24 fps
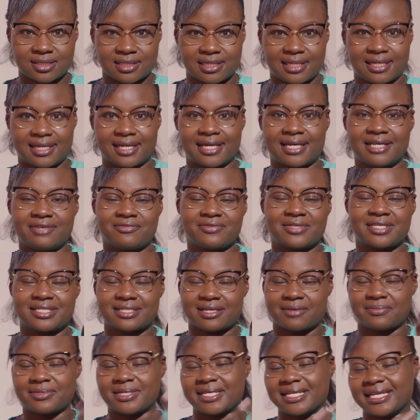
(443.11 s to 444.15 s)
Yeah, if there's
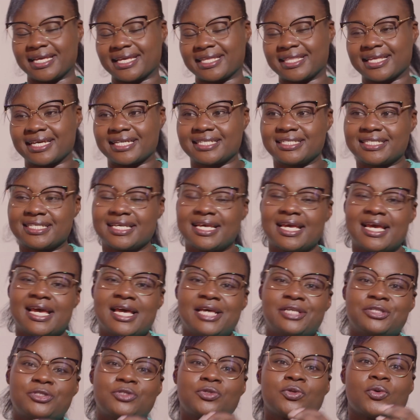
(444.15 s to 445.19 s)
something like that.
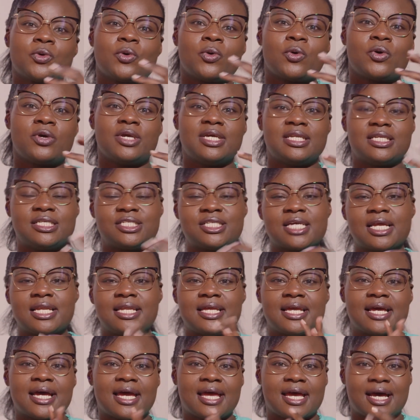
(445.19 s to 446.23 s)
So
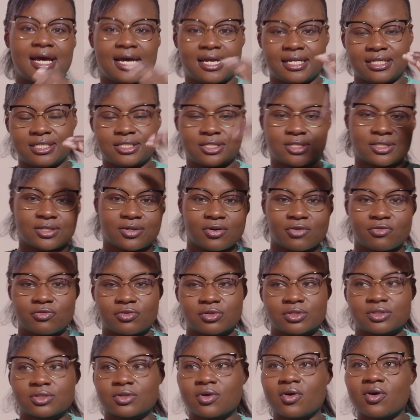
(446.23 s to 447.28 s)
initially I had, of
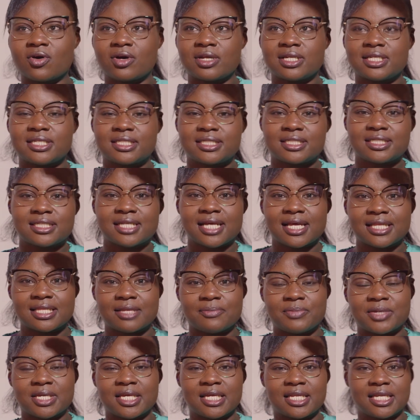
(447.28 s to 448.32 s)
course, God at the
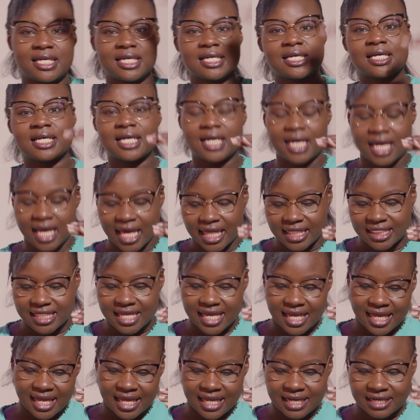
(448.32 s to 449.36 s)
beginning,
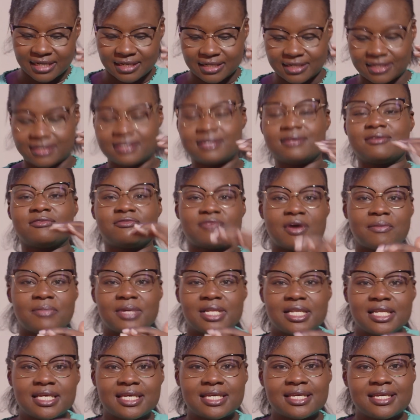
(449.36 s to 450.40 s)
then
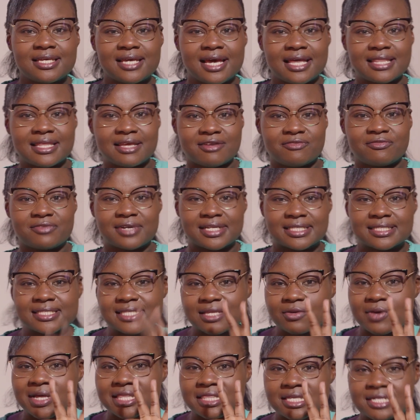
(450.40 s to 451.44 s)
family, and then friends. They
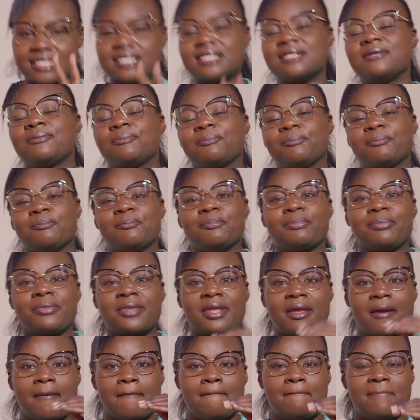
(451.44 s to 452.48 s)
were 3.
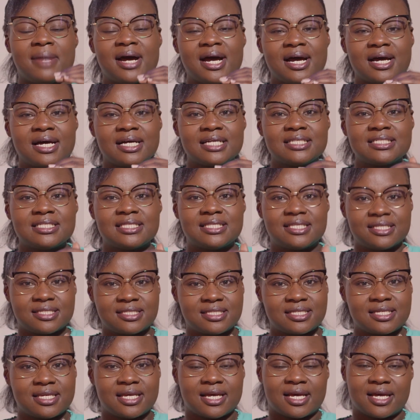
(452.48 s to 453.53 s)
But
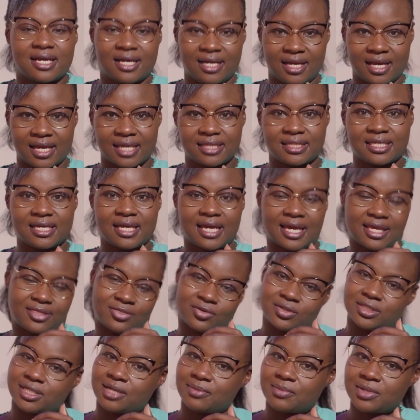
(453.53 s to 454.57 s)
this year, I think I
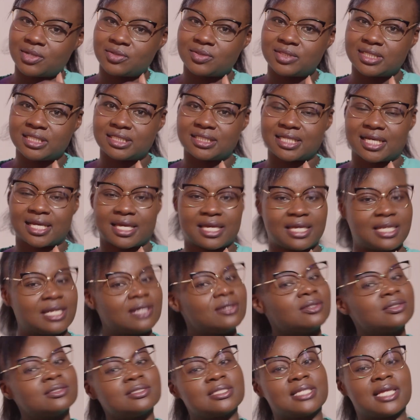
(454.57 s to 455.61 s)
thought about it again
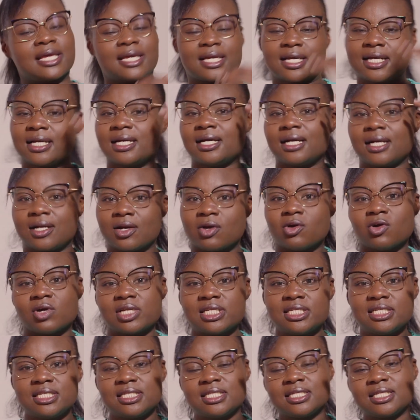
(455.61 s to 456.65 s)
and I was like,
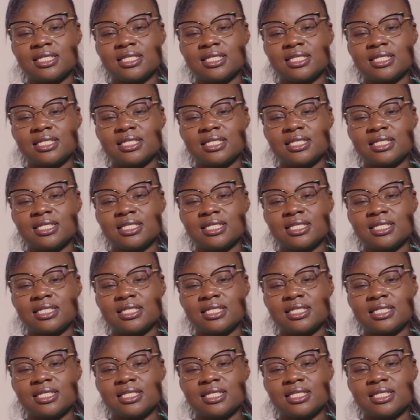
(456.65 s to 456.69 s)
God,